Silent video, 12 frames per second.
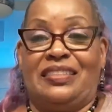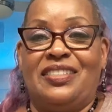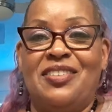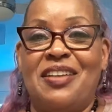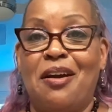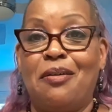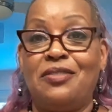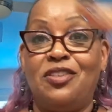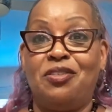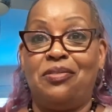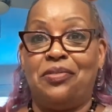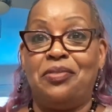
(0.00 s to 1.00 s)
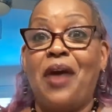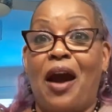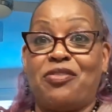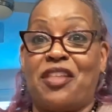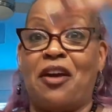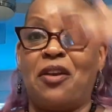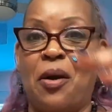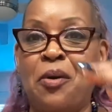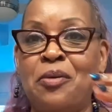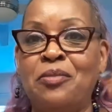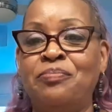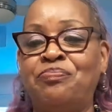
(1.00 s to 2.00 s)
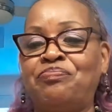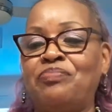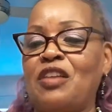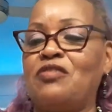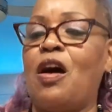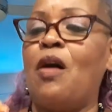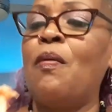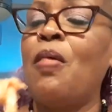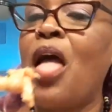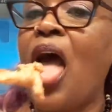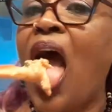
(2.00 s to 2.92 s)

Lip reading: you know, you out there alone. So,